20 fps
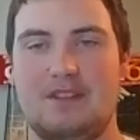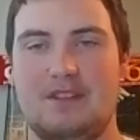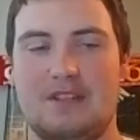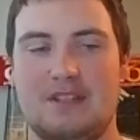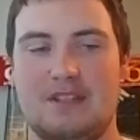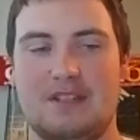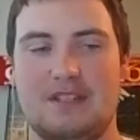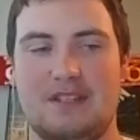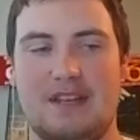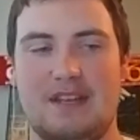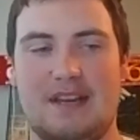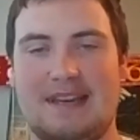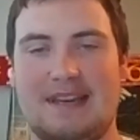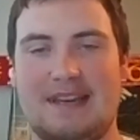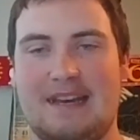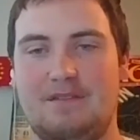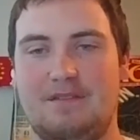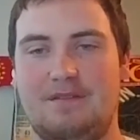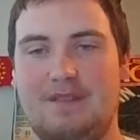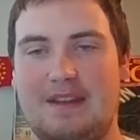Just because I
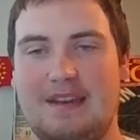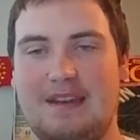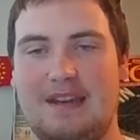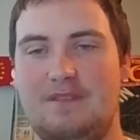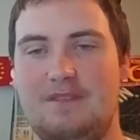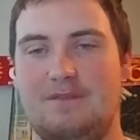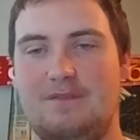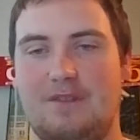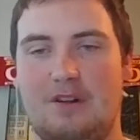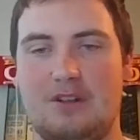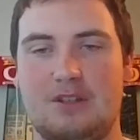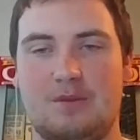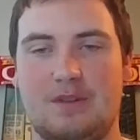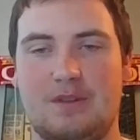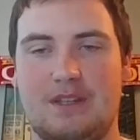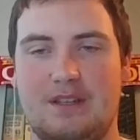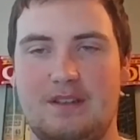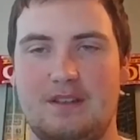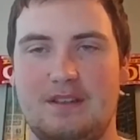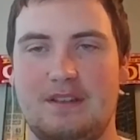can't find any faults
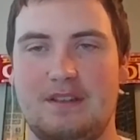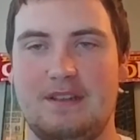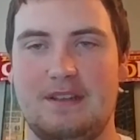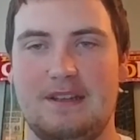with it.